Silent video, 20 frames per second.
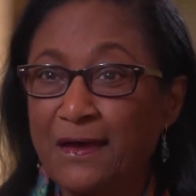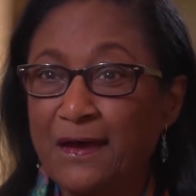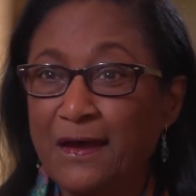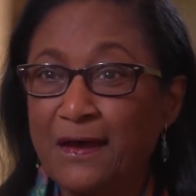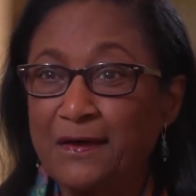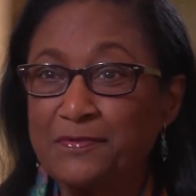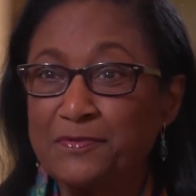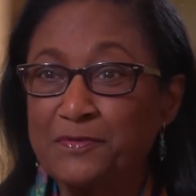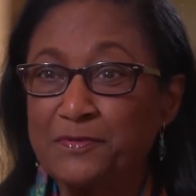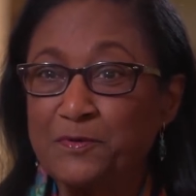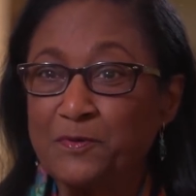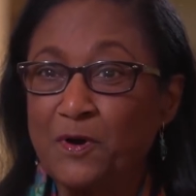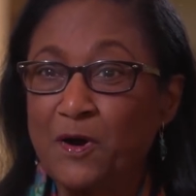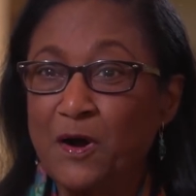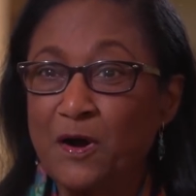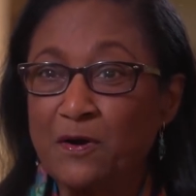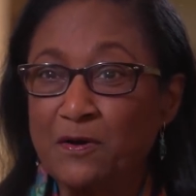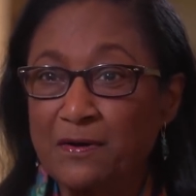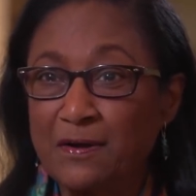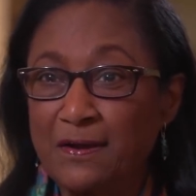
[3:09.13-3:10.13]
And so
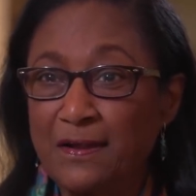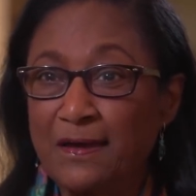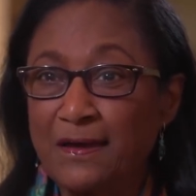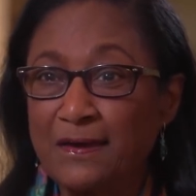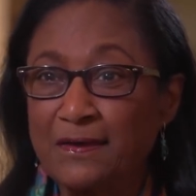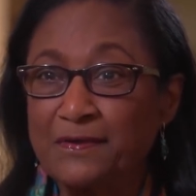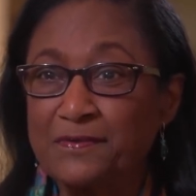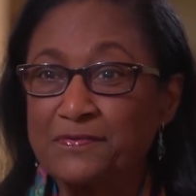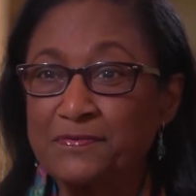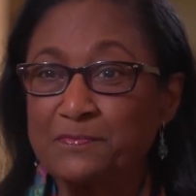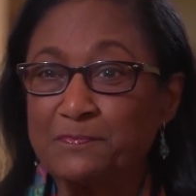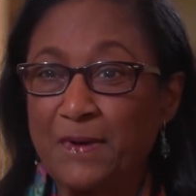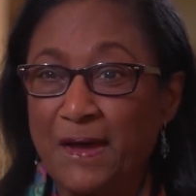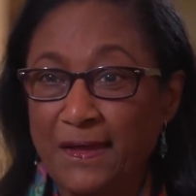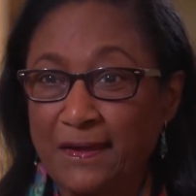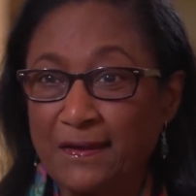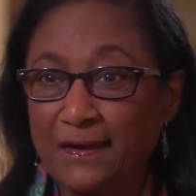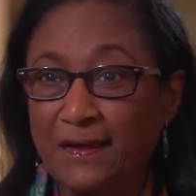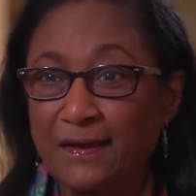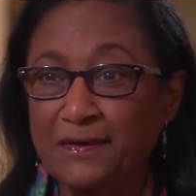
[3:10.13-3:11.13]
our class,
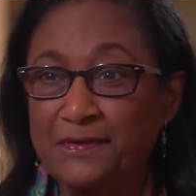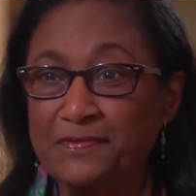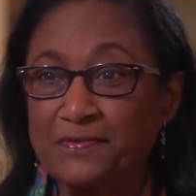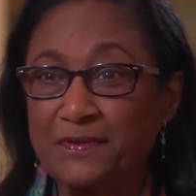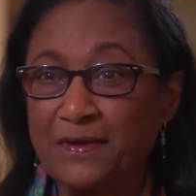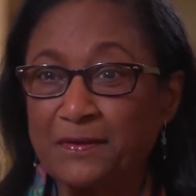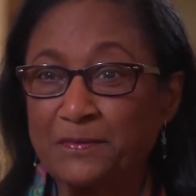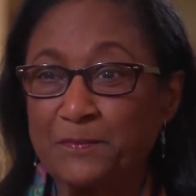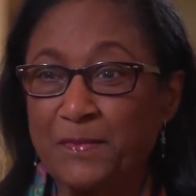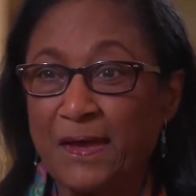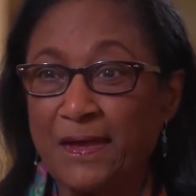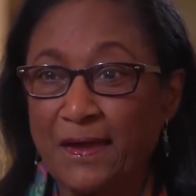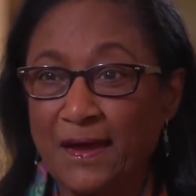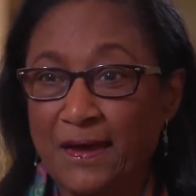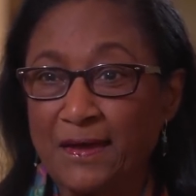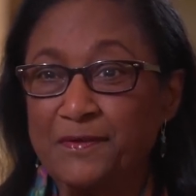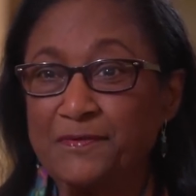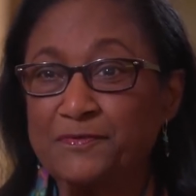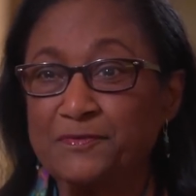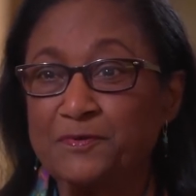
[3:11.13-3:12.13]
my class at my
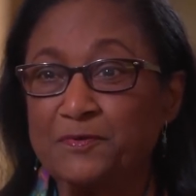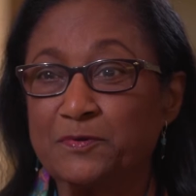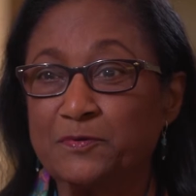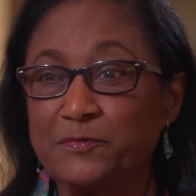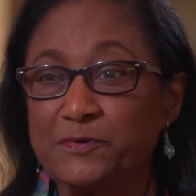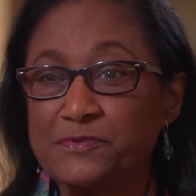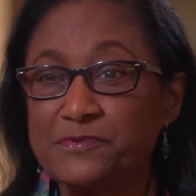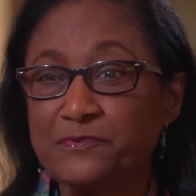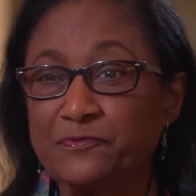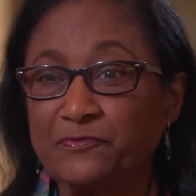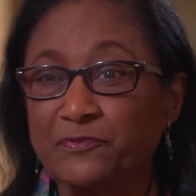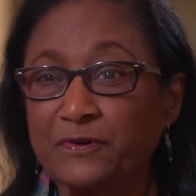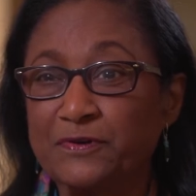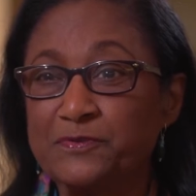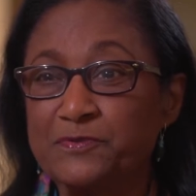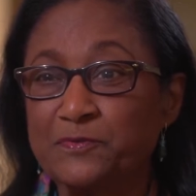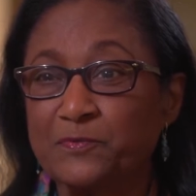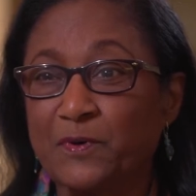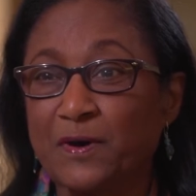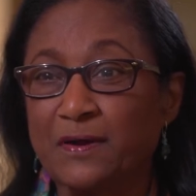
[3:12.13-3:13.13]
high school, was the
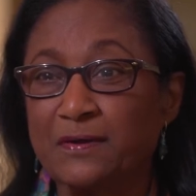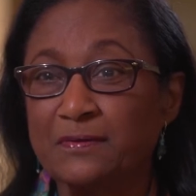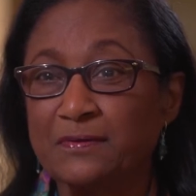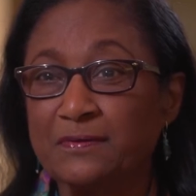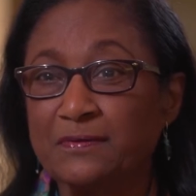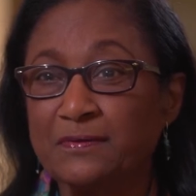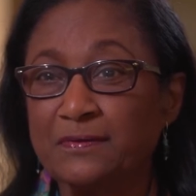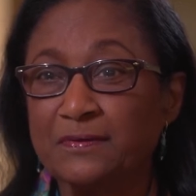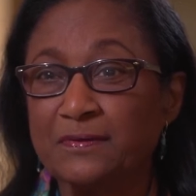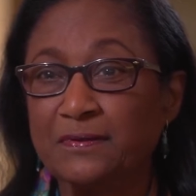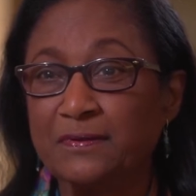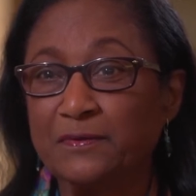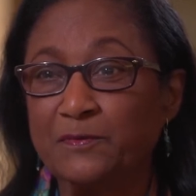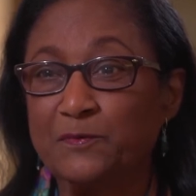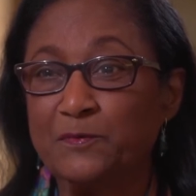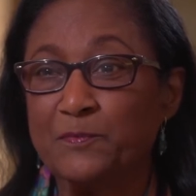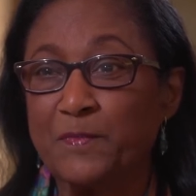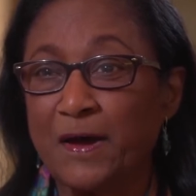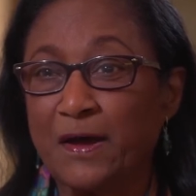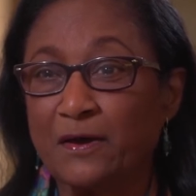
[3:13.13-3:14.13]
first one to
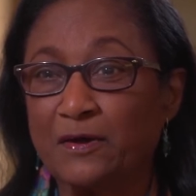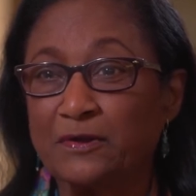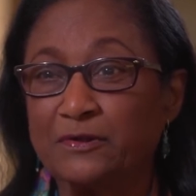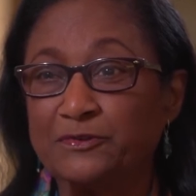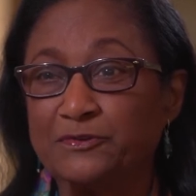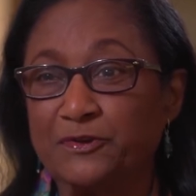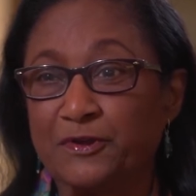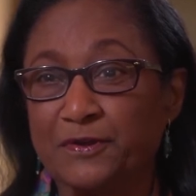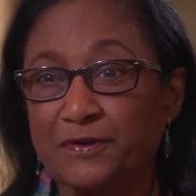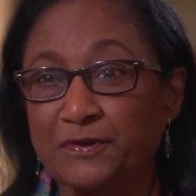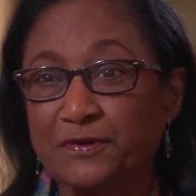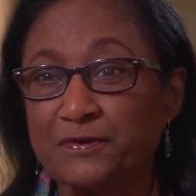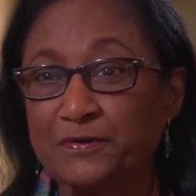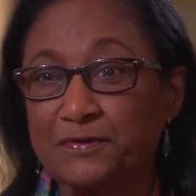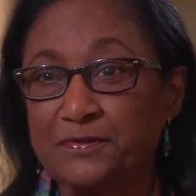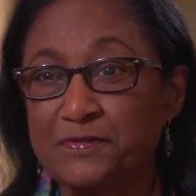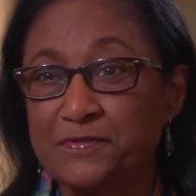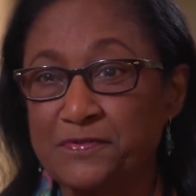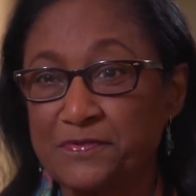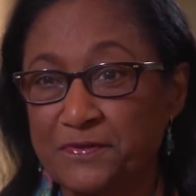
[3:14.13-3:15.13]
do biology in a
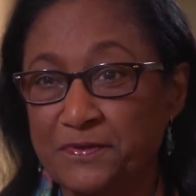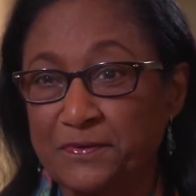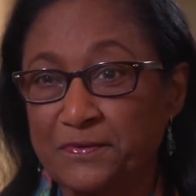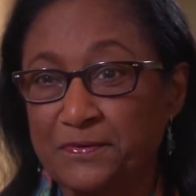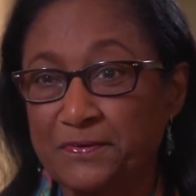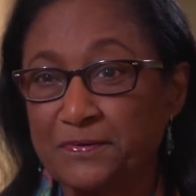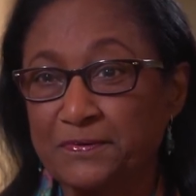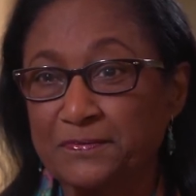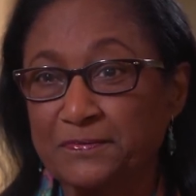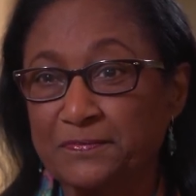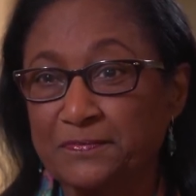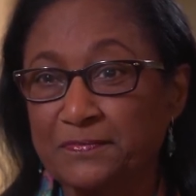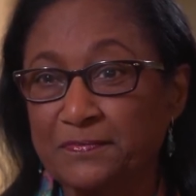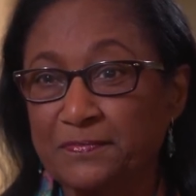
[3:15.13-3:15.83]
girls' school.